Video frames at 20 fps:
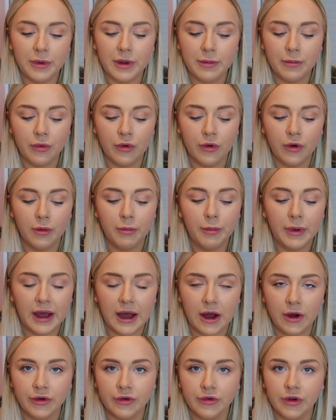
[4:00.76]
bit more
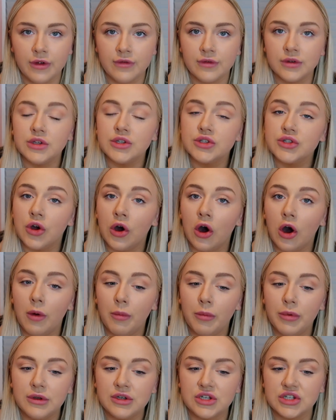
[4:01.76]
powder over the
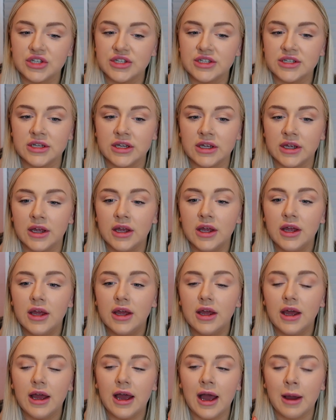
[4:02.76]
top just to
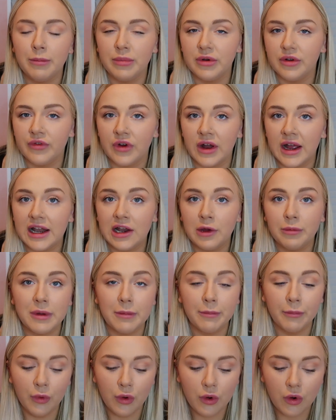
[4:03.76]
amplify it a little bit
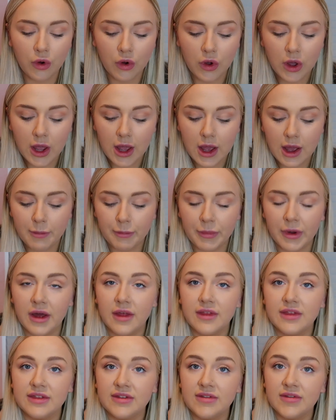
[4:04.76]
more,
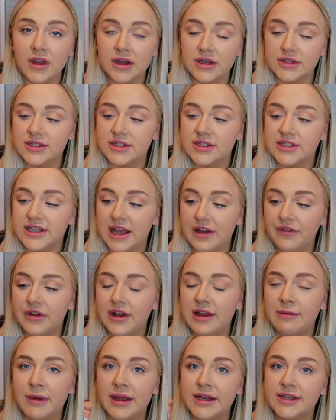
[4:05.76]
but Dusk
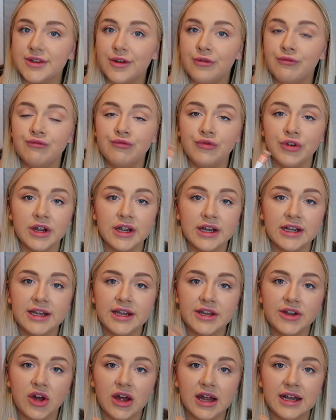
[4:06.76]
definitely makes a
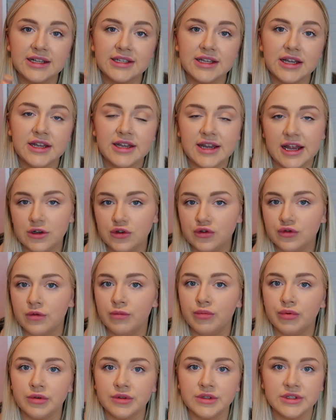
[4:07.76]
really nice natural
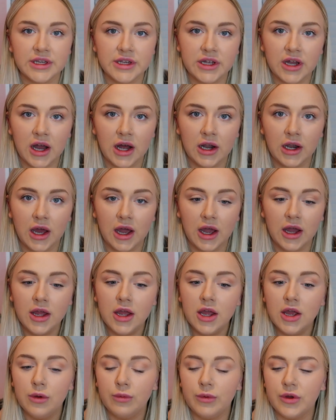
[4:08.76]
bronzy colour
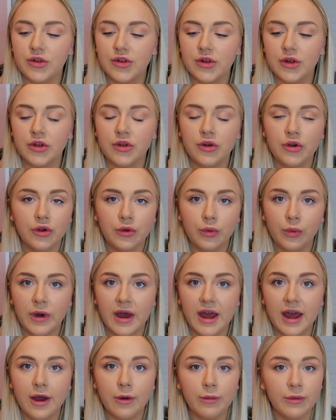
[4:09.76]
which you could
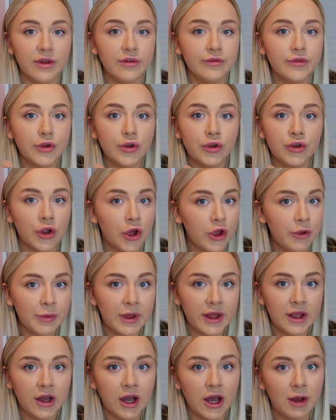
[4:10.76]
wear with no
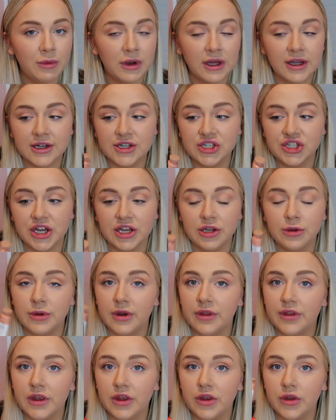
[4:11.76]
makeup. Like, I
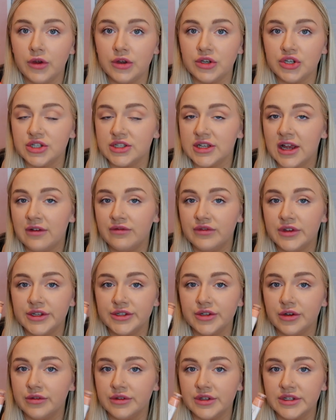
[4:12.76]
genuinely think you could just have
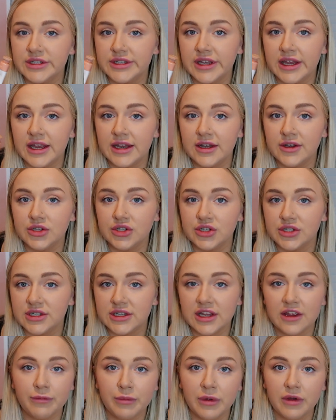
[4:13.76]
this on the skin just to
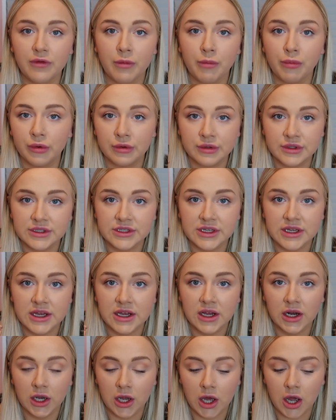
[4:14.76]
give a bit of a bronzy
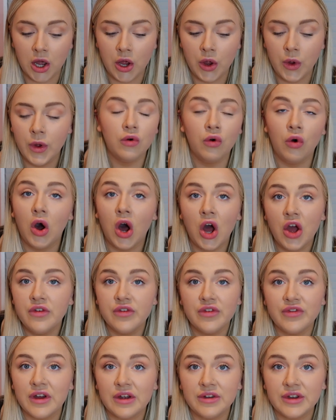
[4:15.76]
glow, or over
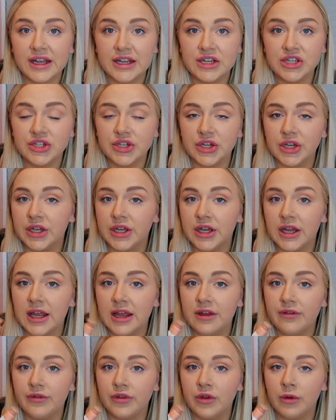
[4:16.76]
foundation
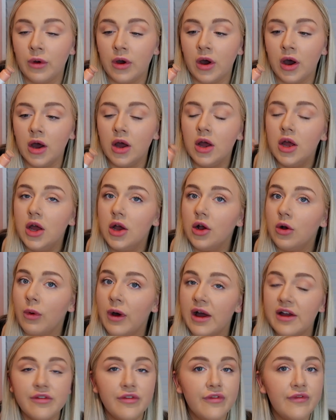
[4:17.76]
if you are
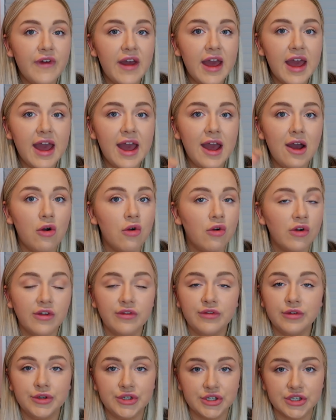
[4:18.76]
quite fair, or
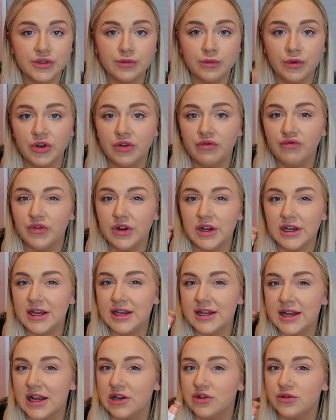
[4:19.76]
if you just want a really
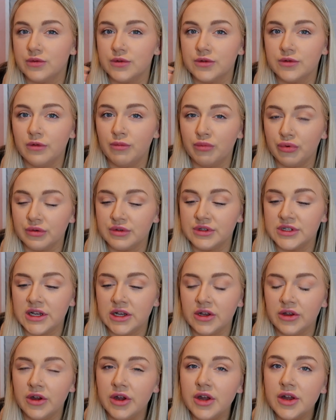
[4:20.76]
natural sort of bronzy
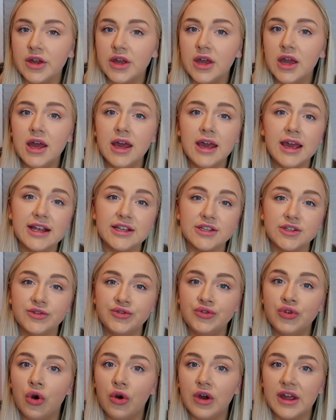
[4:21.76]
look. It's
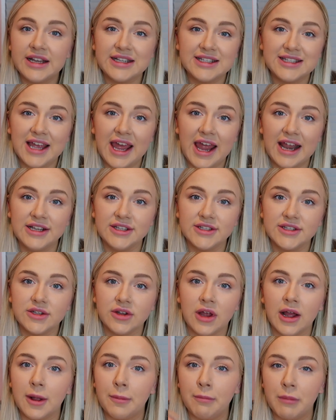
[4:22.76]
not intense
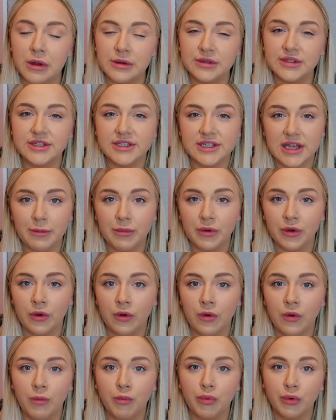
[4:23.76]
like most
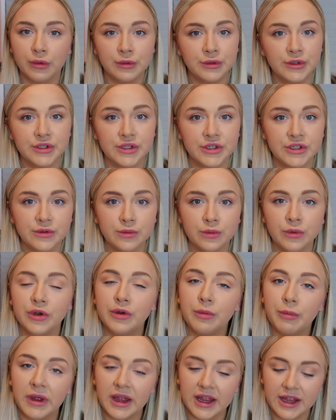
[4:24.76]
typical bronzers would
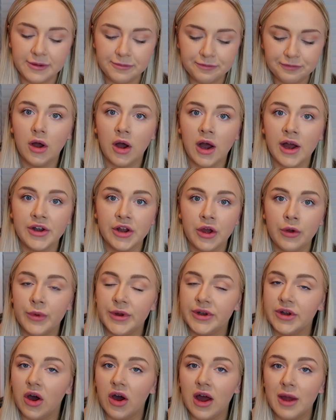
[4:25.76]
be. I know
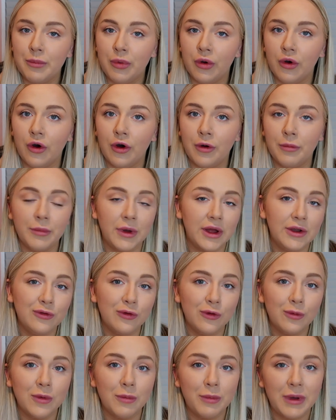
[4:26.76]
when I put on my
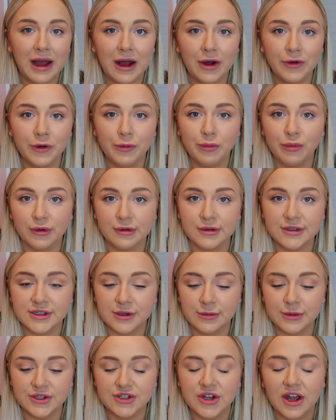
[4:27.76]
normal powdered bronzer,
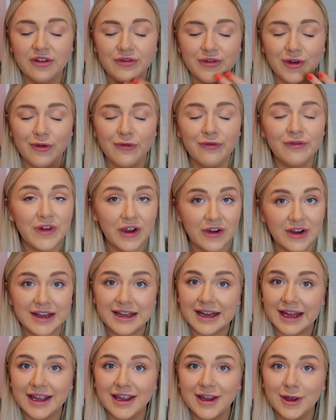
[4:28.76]
which I feel very
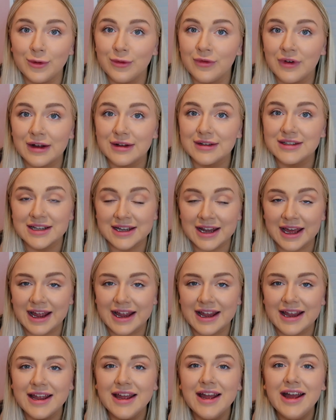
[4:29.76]
naked about
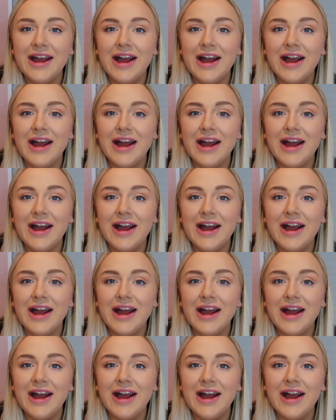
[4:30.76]
today,